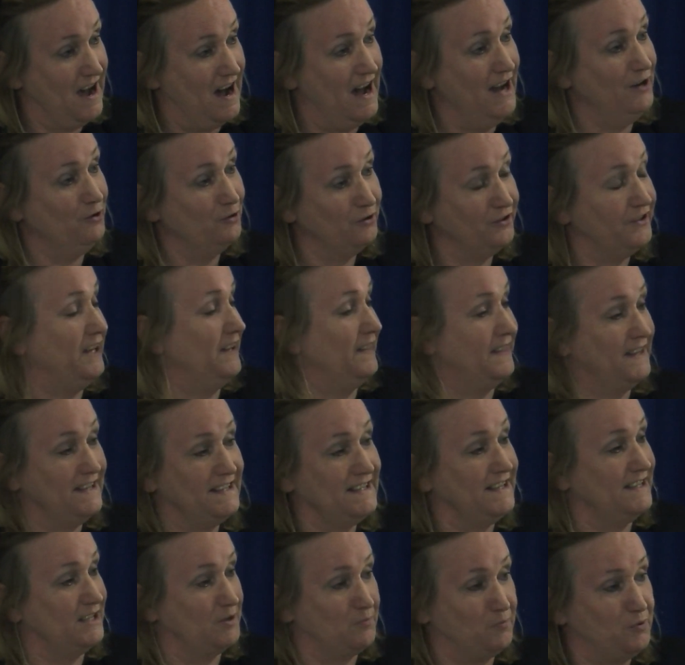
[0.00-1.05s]
I don't think
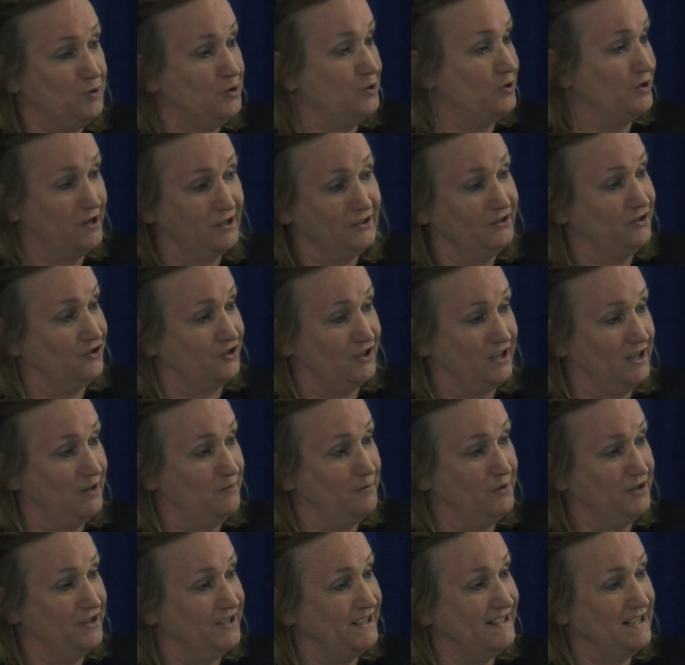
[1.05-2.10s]
this is a poor country.
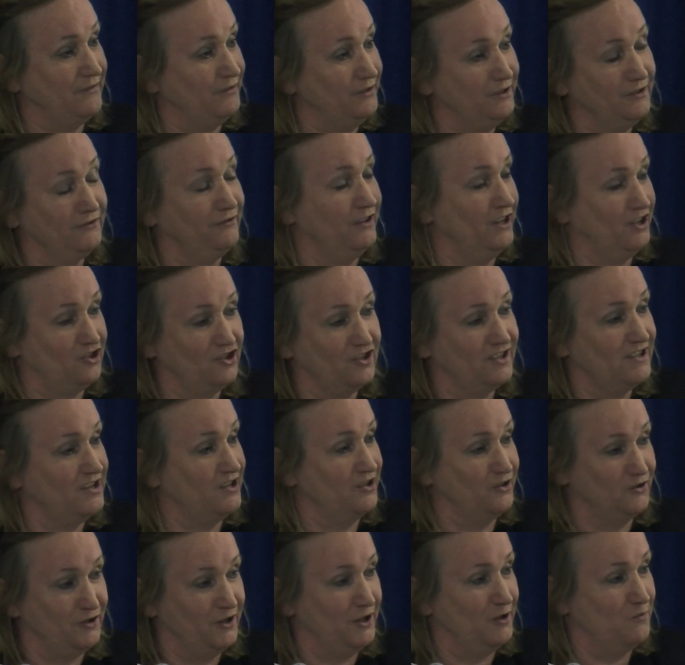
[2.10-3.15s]
We're the 7th richest
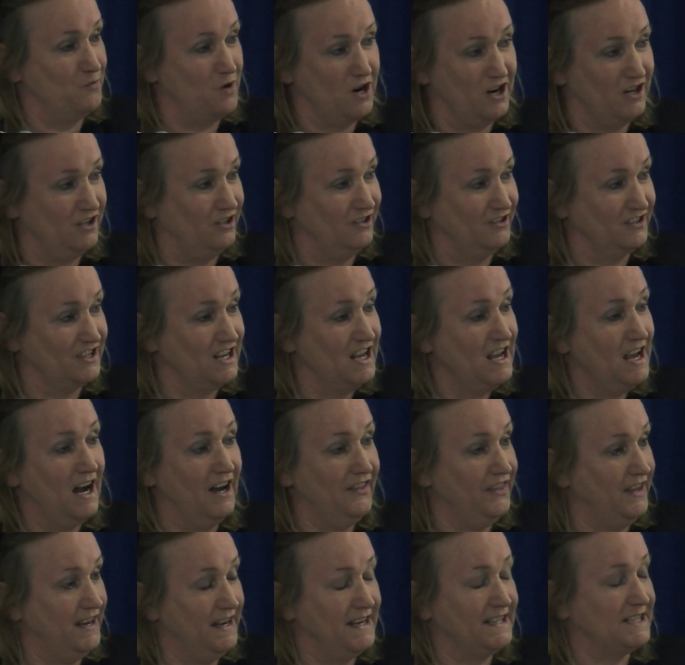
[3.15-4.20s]
country in the world.
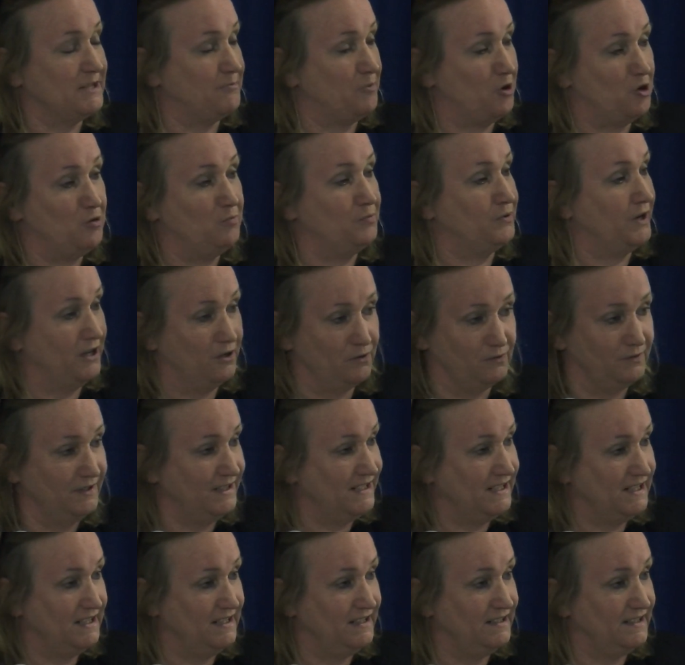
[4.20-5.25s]
I think it's about
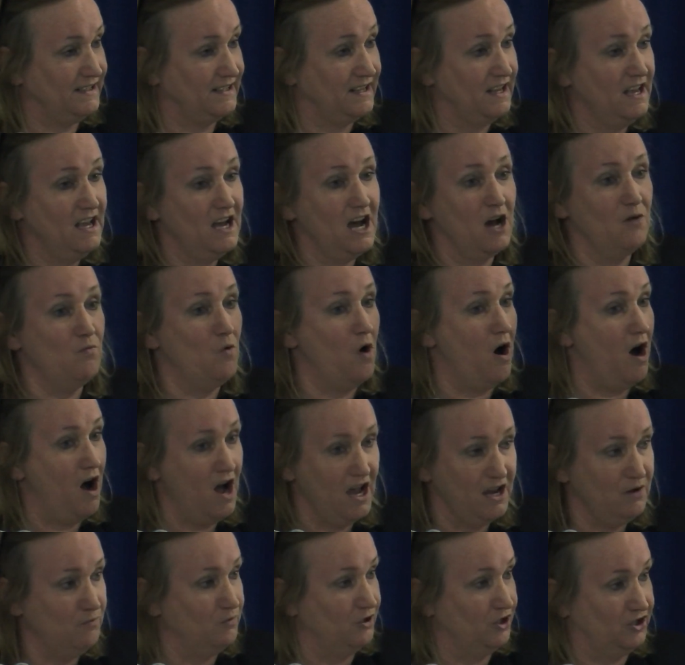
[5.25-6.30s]
priorities. And what
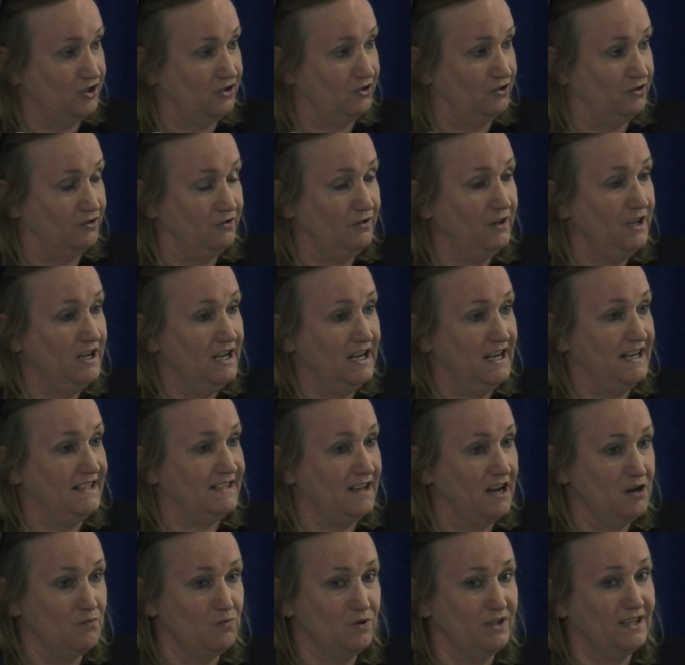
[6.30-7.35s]
I would do is
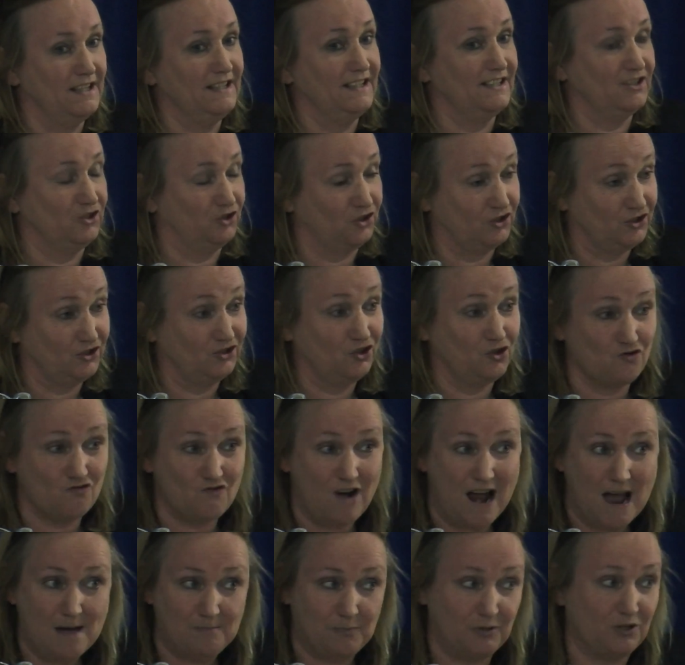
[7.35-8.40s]
I would
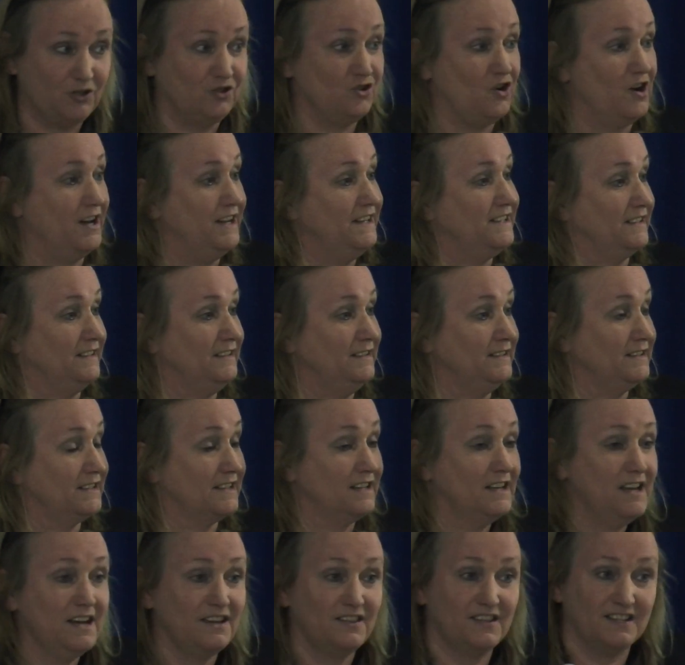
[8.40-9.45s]
scrap
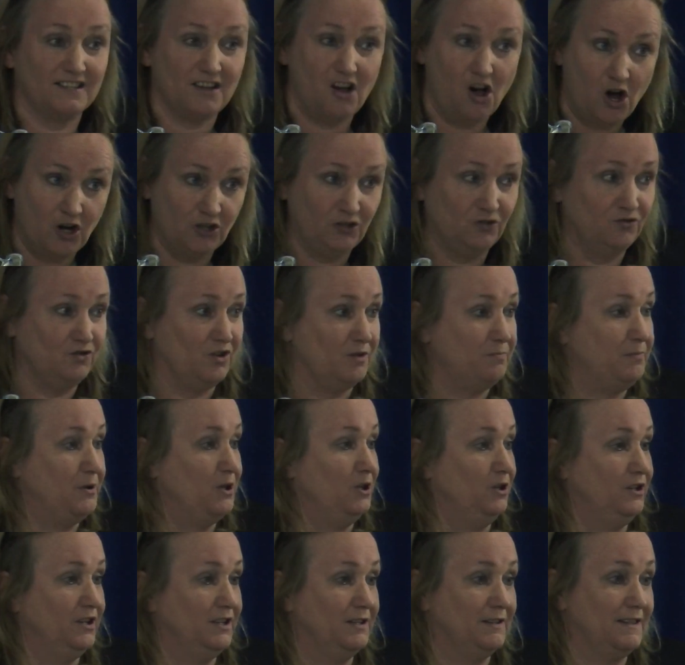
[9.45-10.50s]
Trident. There's 100
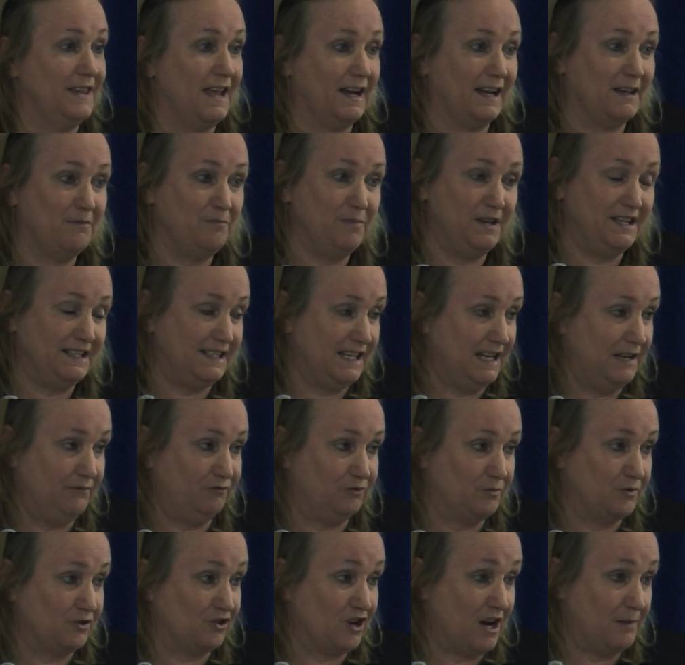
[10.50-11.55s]
billion that can be saved
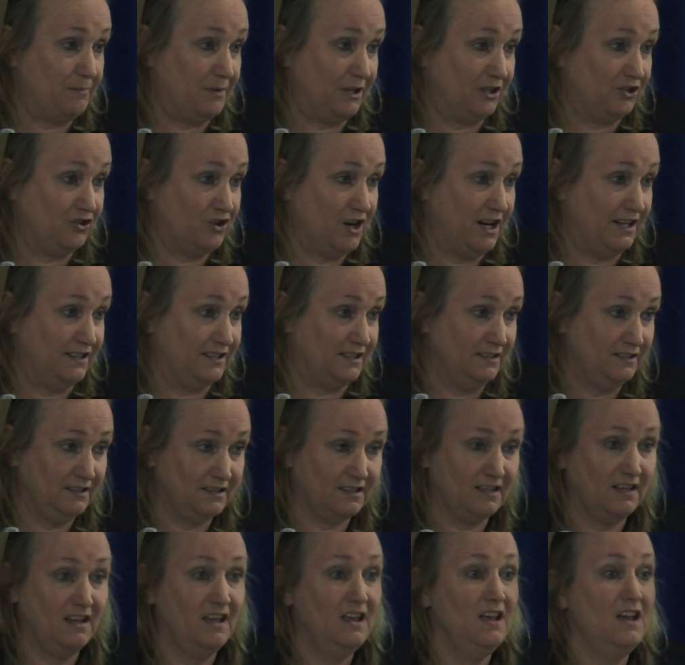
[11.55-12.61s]
from scrapping
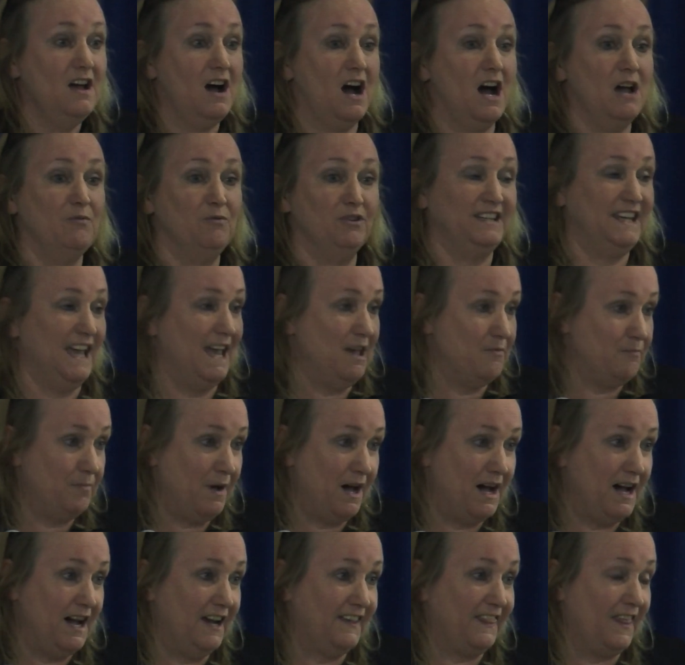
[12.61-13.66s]
Trident. I would get
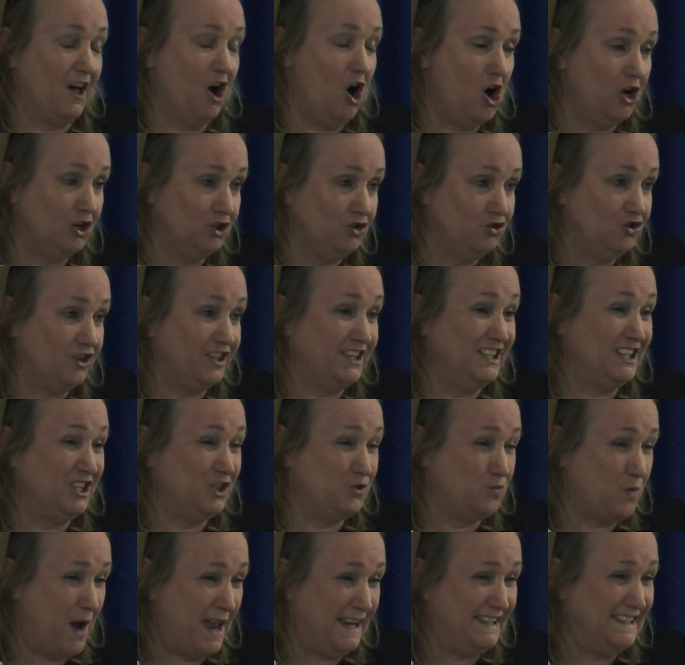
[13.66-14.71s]
back the
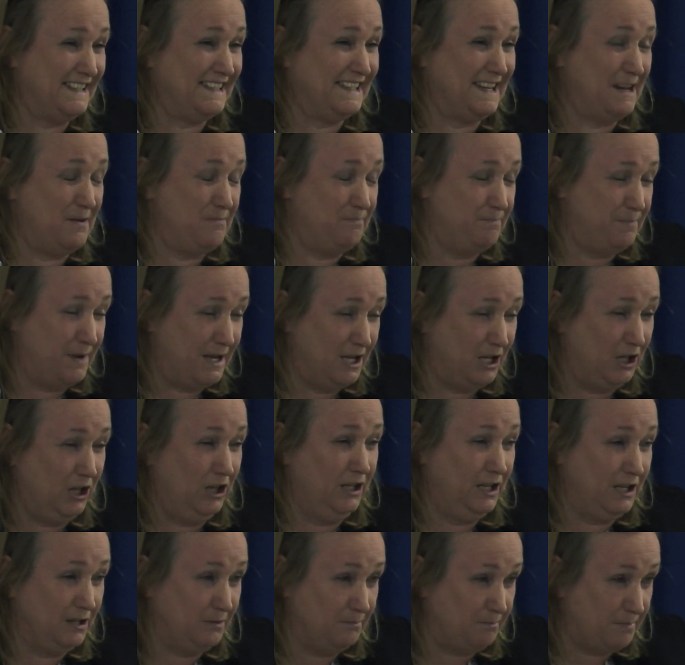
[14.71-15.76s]
120
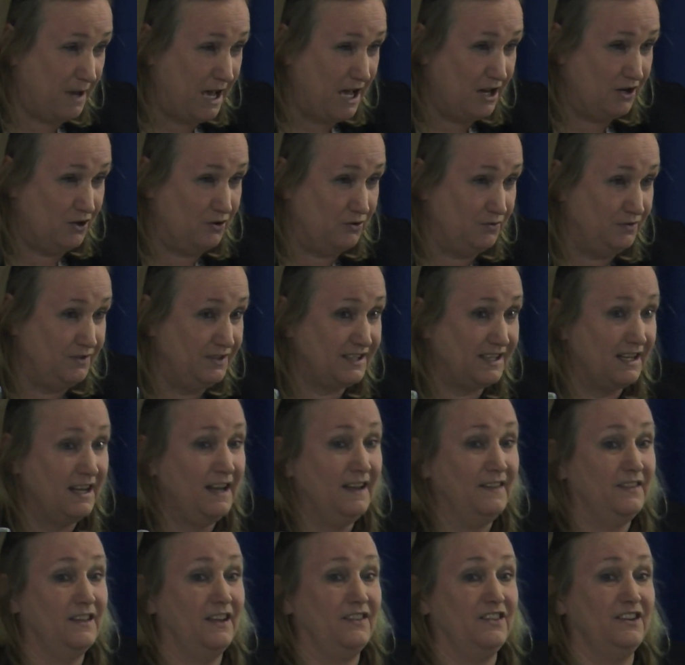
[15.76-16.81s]
billion pounds
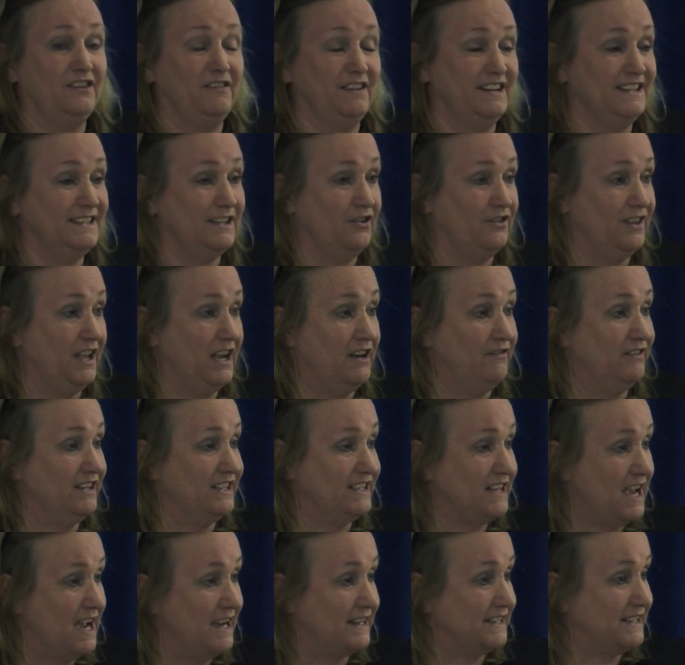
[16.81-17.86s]
that there is out there in
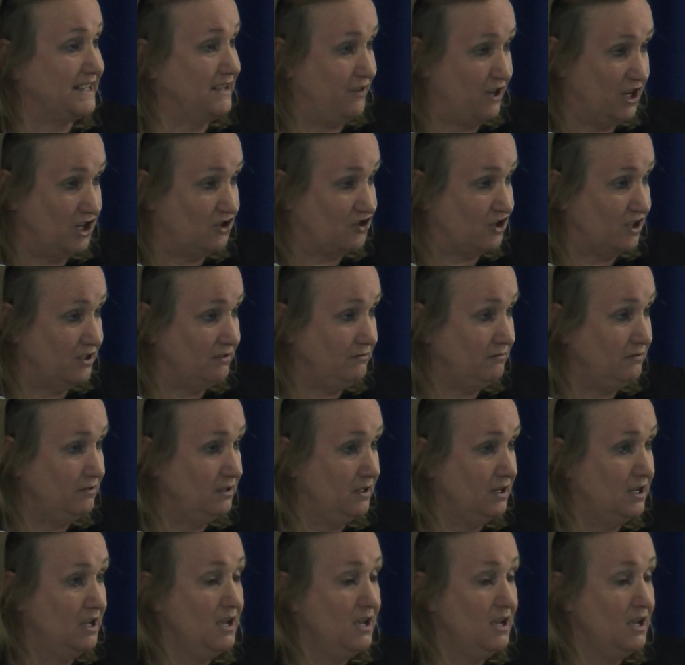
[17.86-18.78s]
tax evasion.